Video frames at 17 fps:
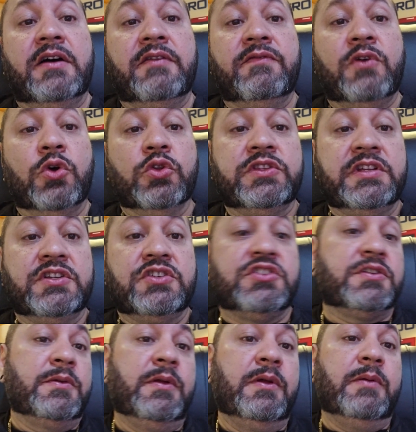
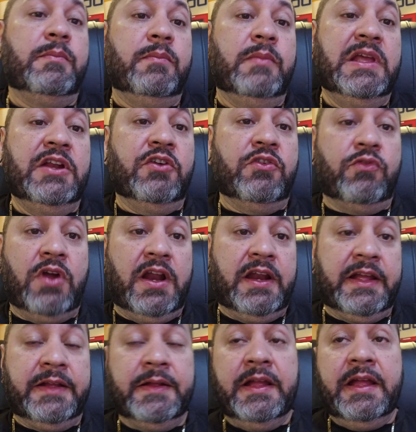voltage meter
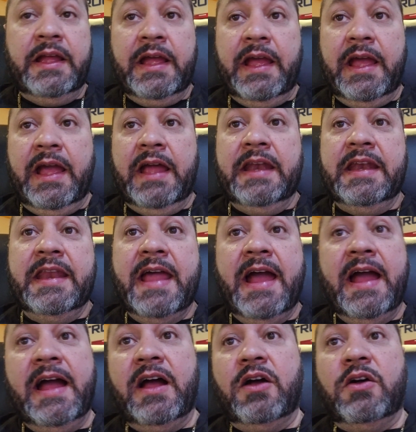running, and
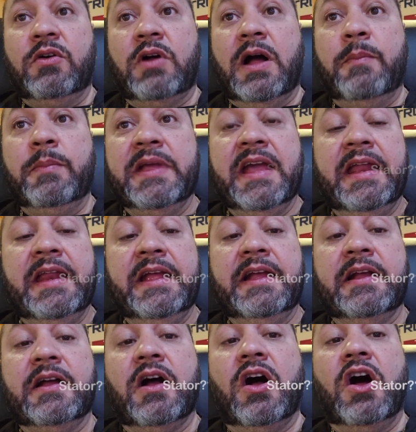now I'm
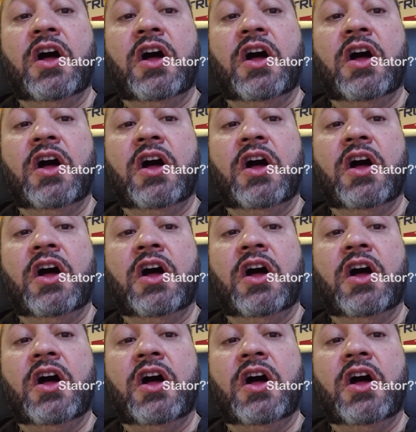getting